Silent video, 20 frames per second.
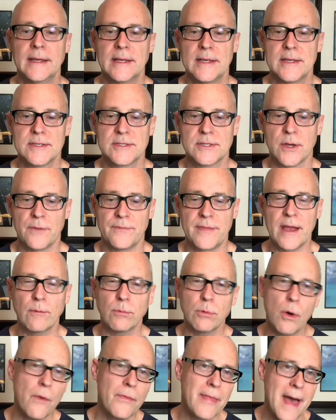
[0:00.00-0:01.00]
So if they
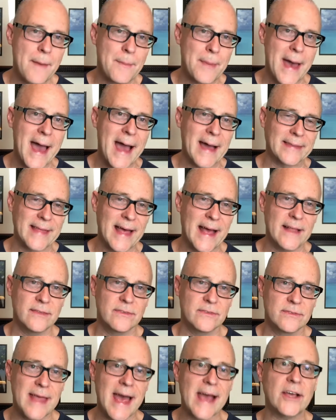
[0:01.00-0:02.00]
roll that back,
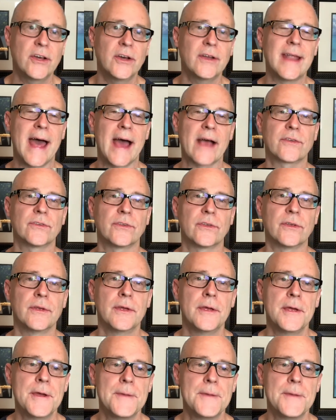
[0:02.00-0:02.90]
that could actually